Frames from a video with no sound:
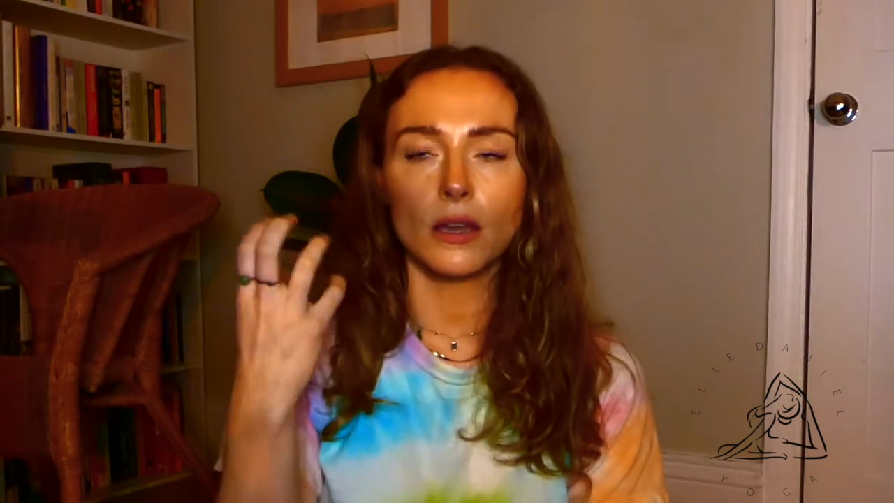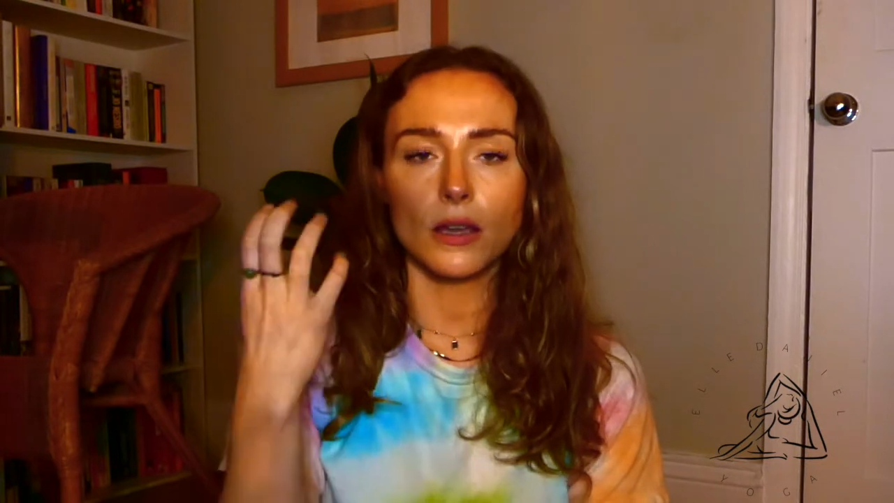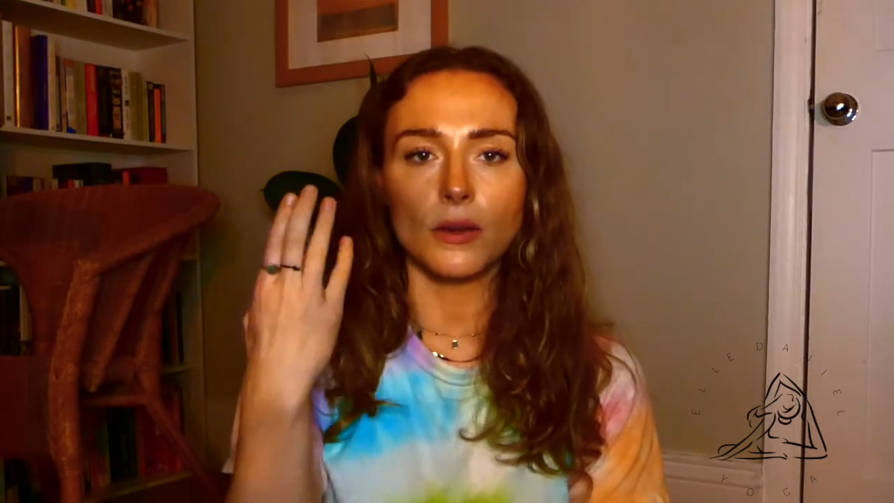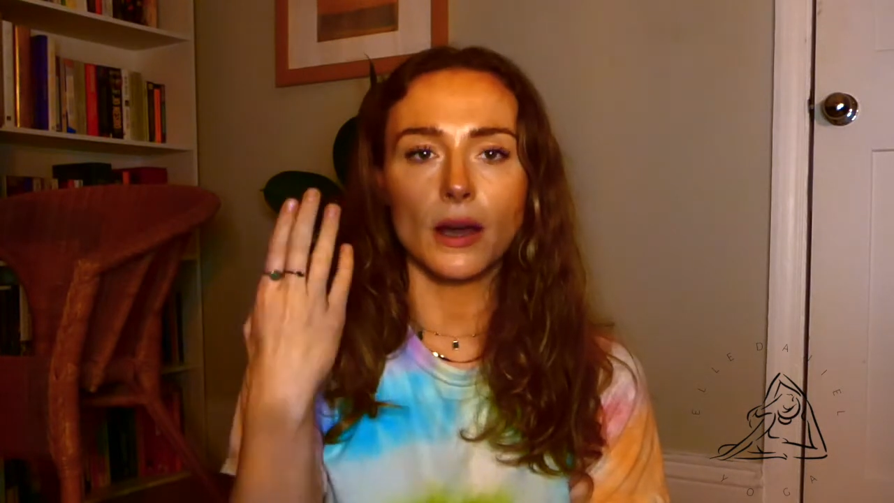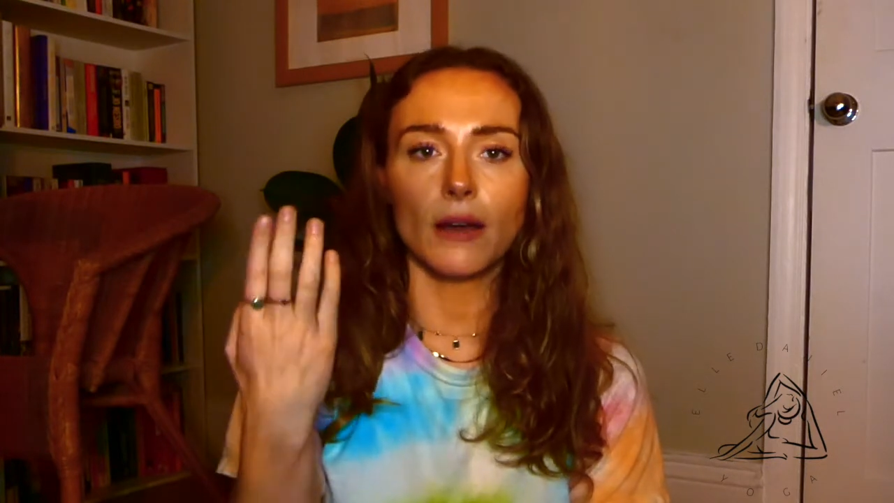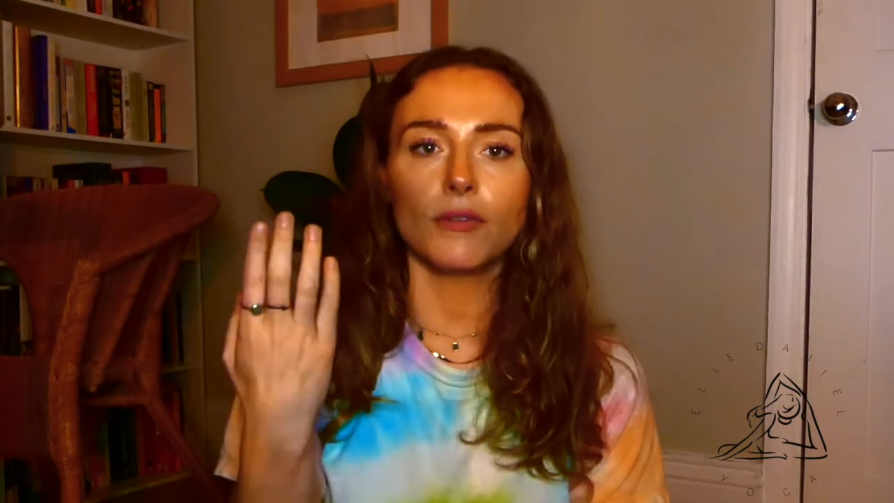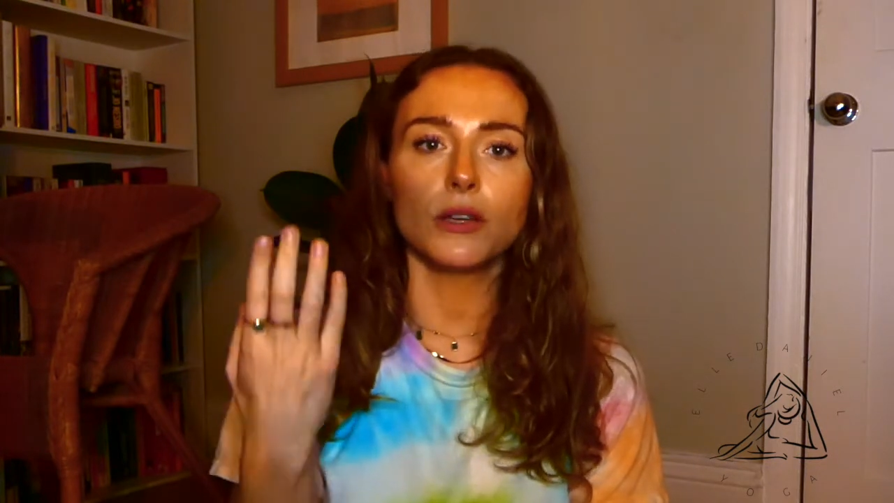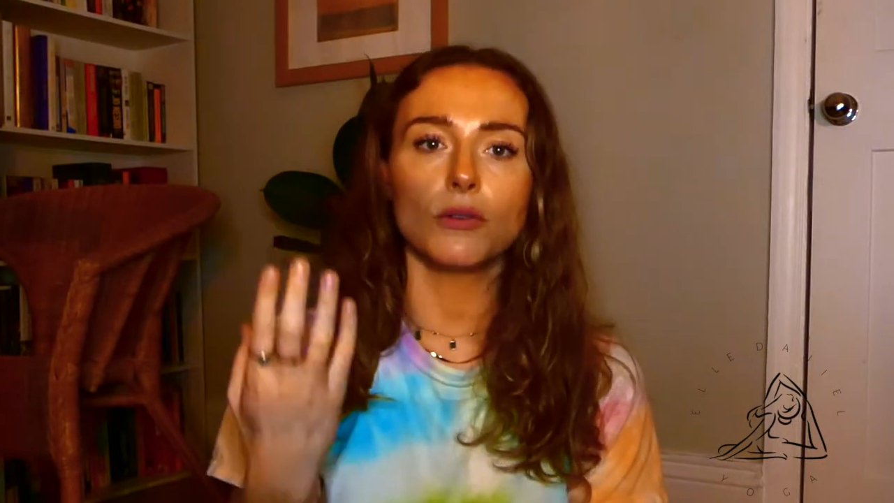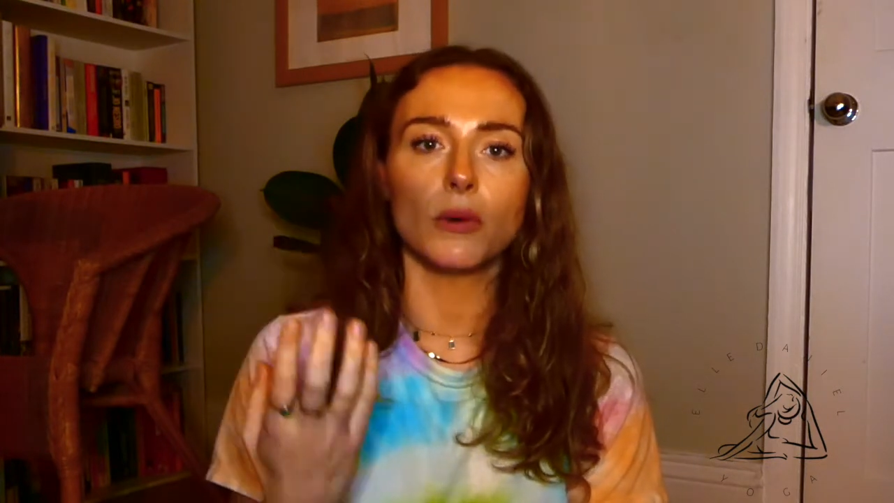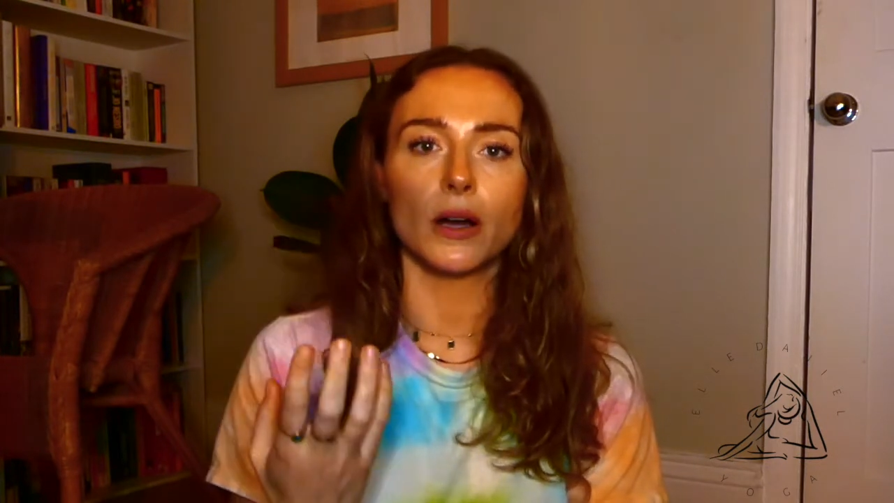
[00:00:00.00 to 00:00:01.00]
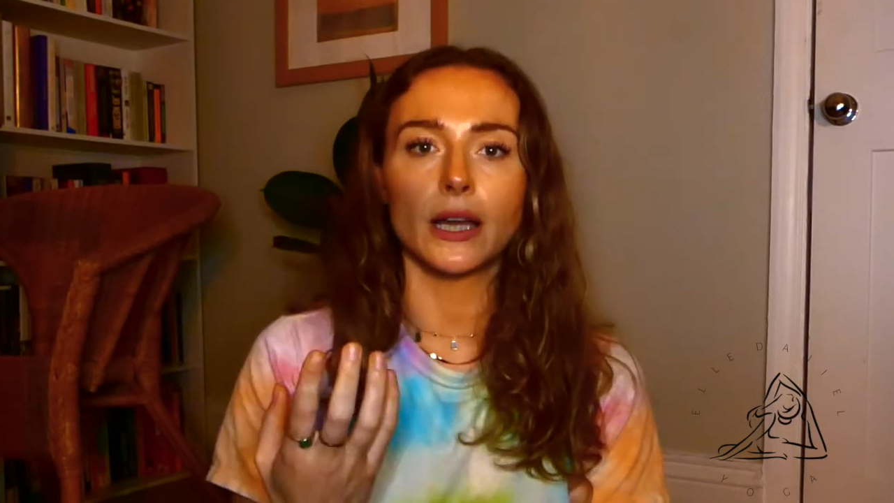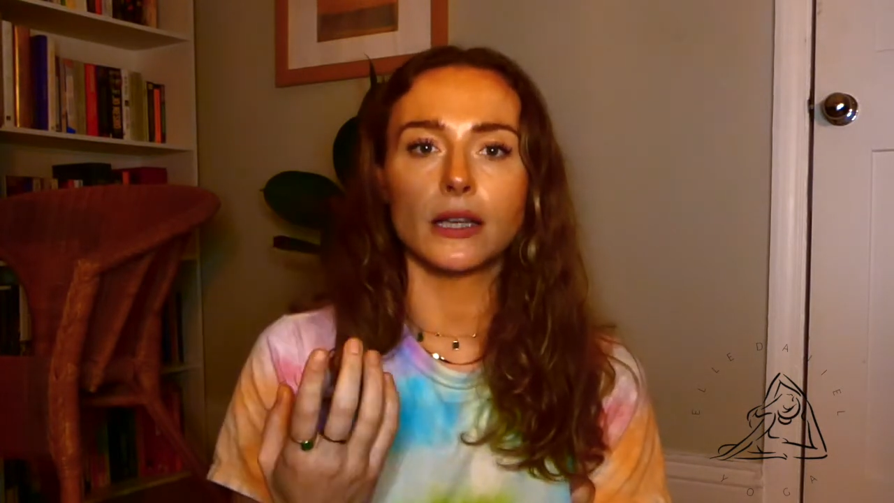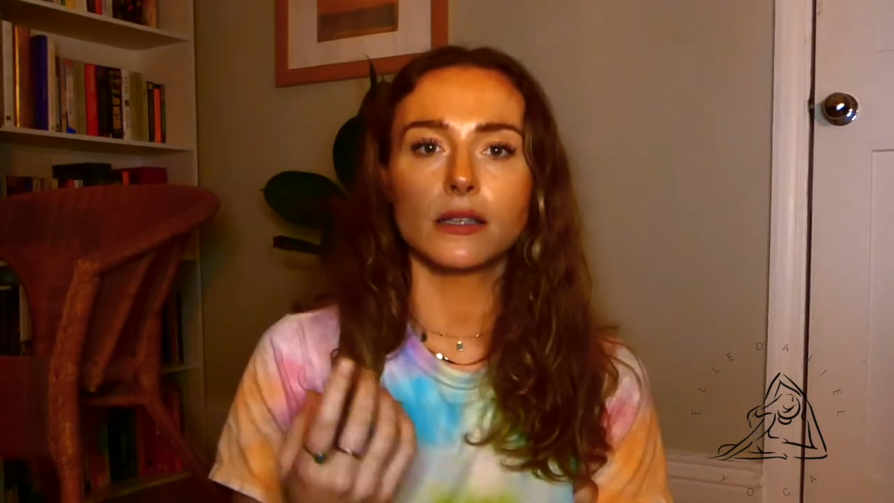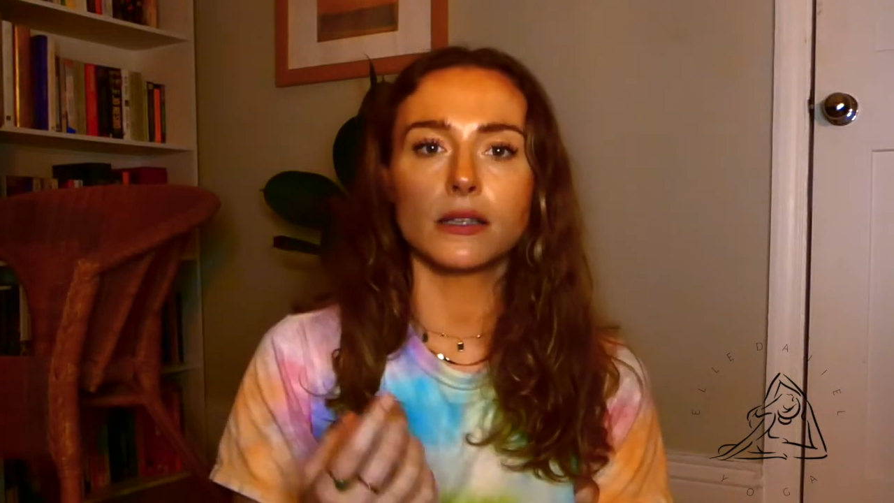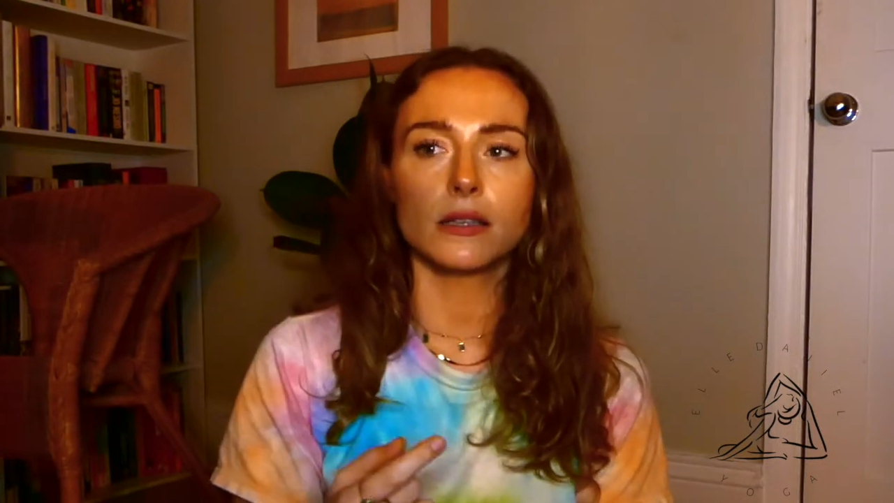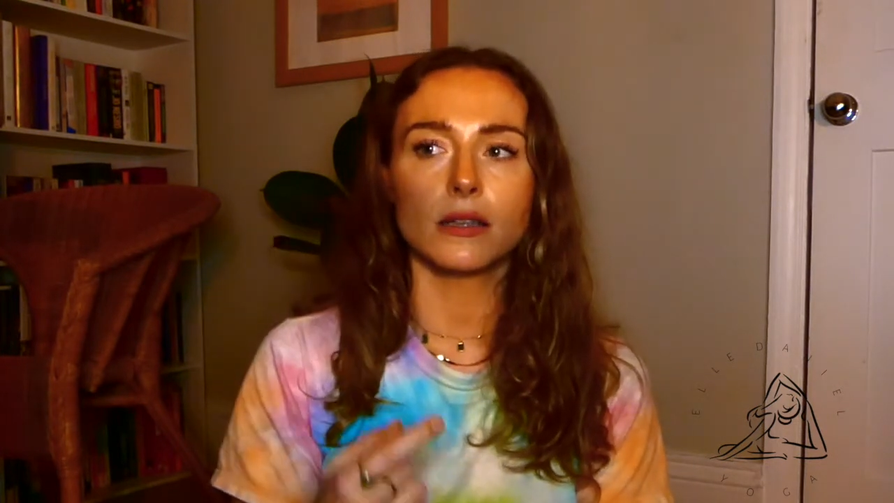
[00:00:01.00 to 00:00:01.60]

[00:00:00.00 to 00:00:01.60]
you have in your mind